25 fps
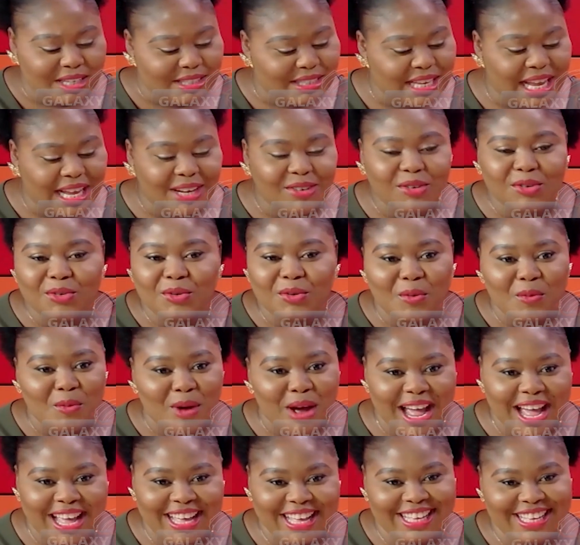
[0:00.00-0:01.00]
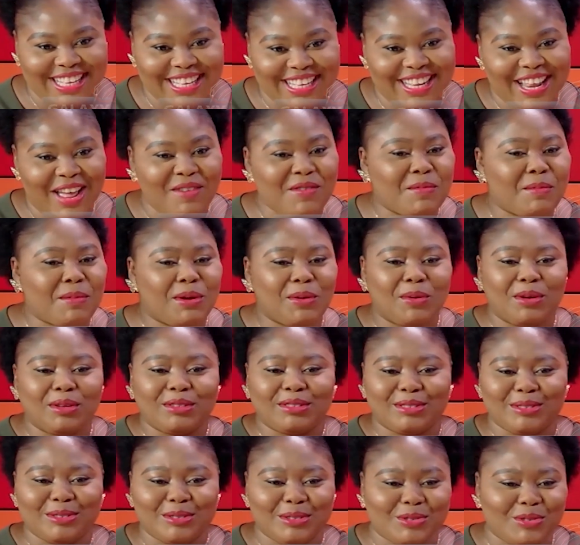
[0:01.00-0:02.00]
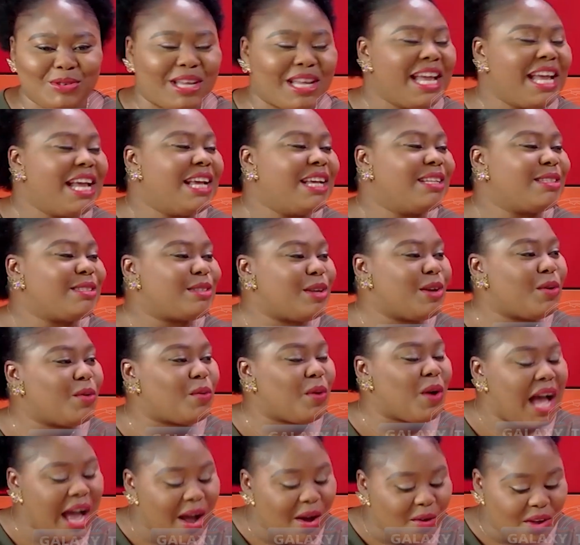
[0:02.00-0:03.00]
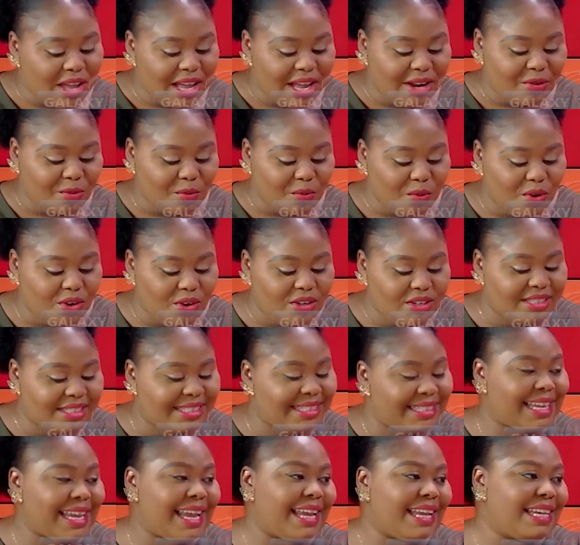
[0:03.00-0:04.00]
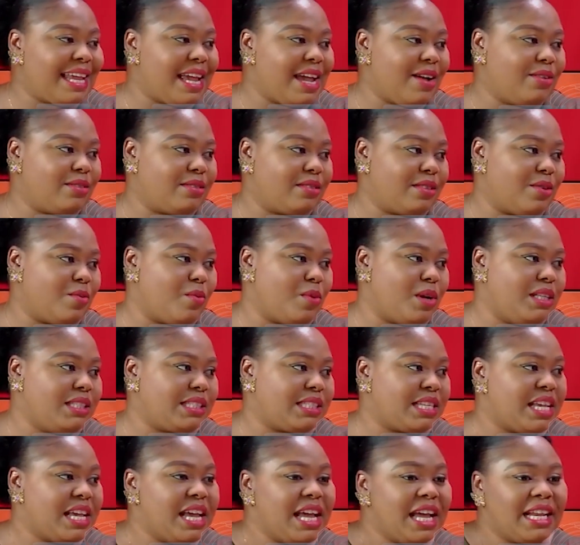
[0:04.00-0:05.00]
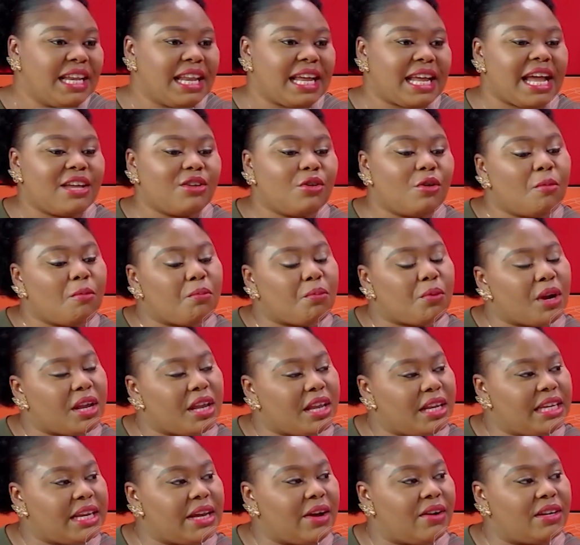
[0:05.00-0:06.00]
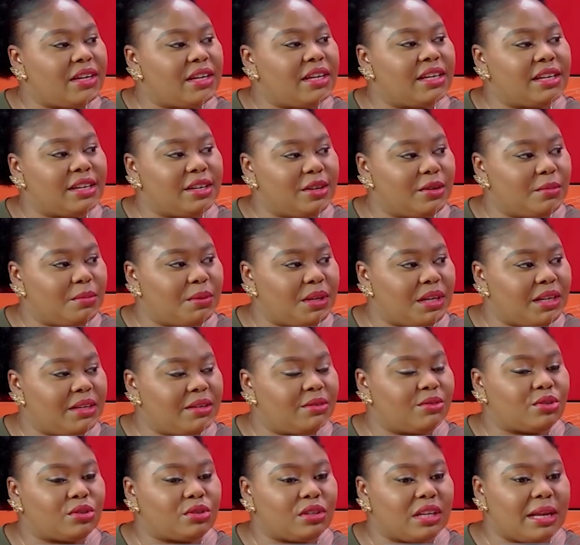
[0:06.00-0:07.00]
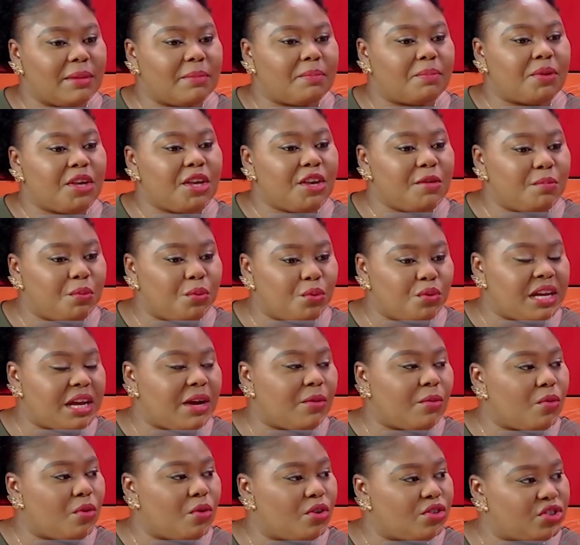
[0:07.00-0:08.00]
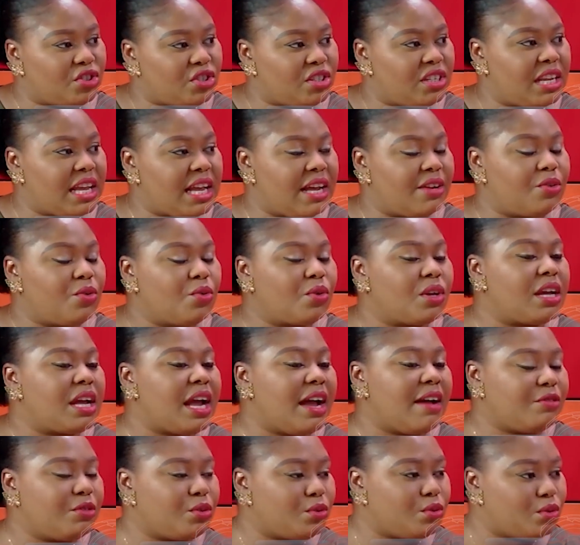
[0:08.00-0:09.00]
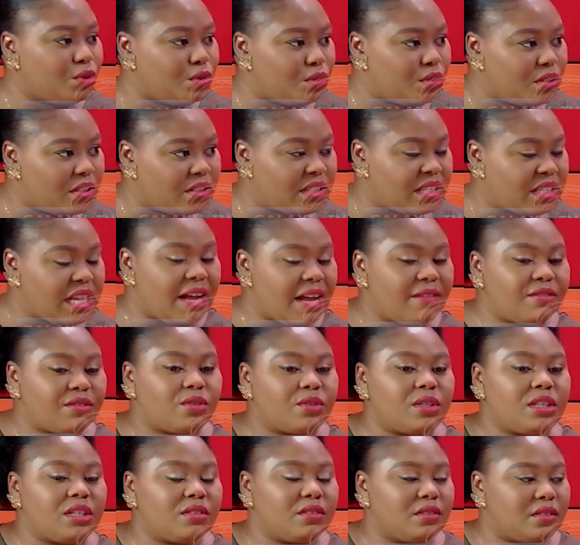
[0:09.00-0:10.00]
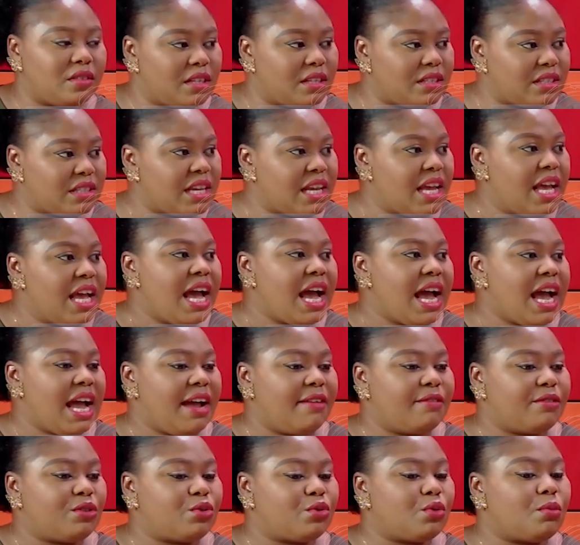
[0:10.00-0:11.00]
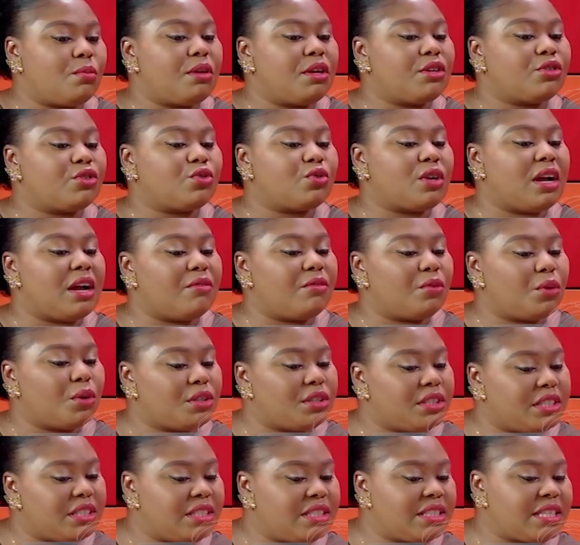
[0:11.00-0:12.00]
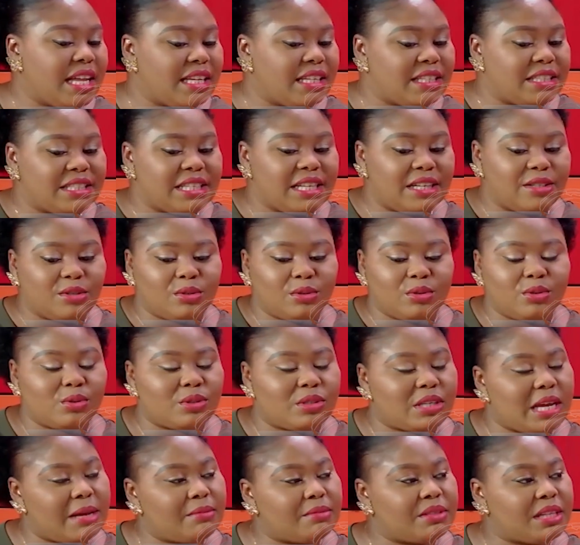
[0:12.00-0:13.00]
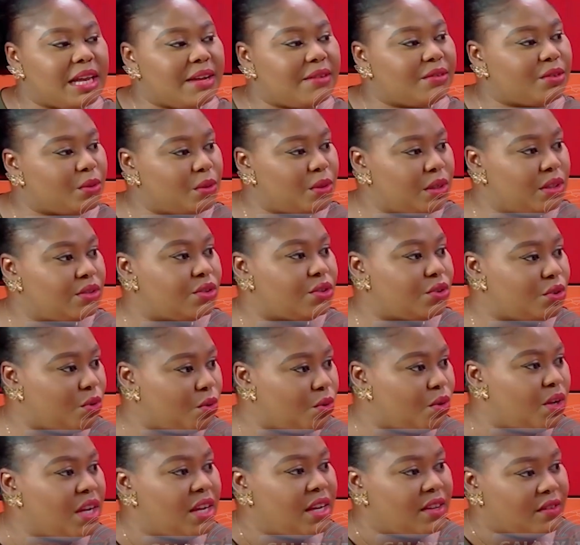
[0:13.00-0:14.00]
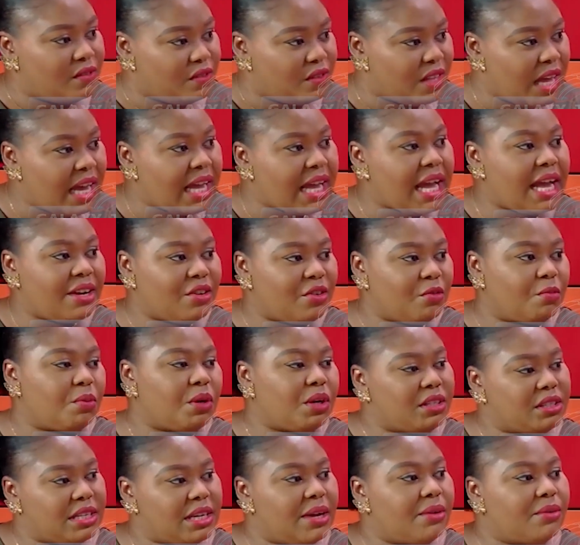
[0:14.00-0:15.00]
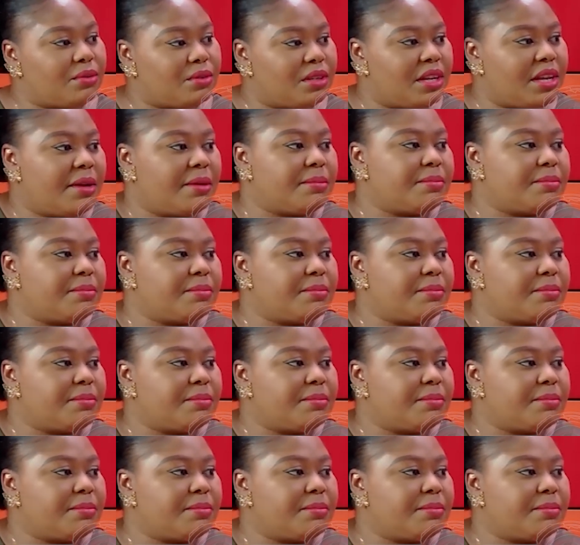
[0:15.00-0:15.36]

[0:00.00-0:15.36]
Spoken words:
I don't know why. Everybody wants to lose weight. So how can one gain healthy weight? Like, can you break it down a little bit so that people that are watching can, okay, I have to do this, I have to eat this, I have to make sure I avoid this, and this, and so times I have to eat, you know, that kind of breakdown. Yeah.